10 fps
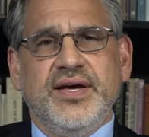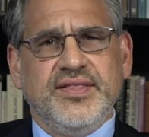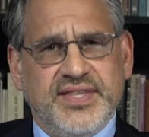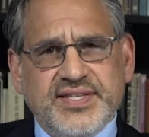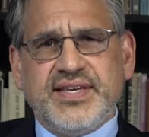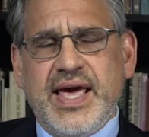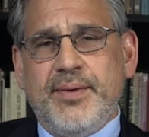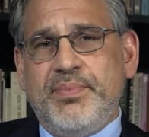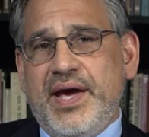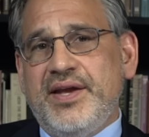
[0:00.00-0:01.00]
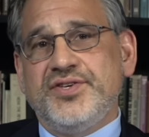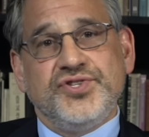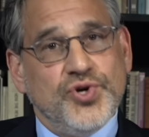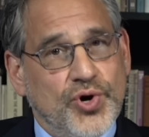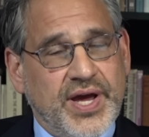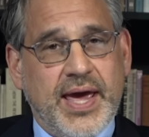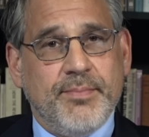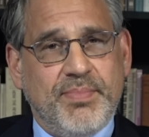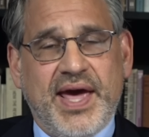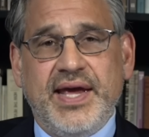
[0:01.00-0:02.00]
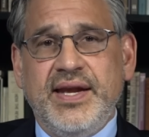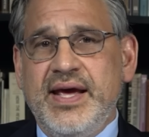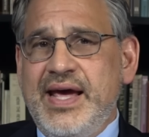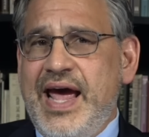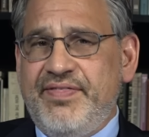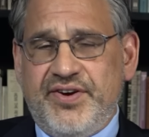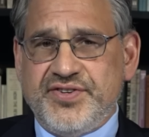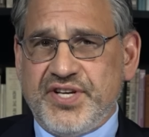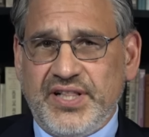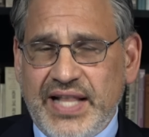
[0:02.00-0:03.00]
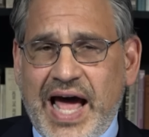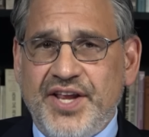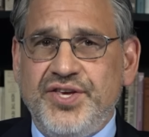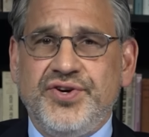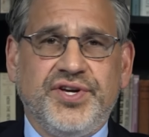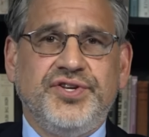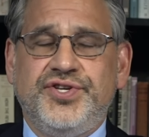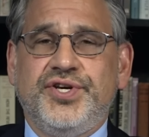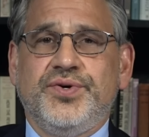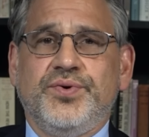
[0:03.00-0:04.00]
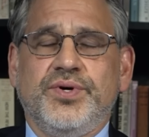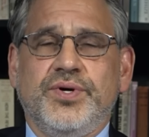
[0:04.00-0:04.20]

This campaign is your campaign, and there is a lot you can do.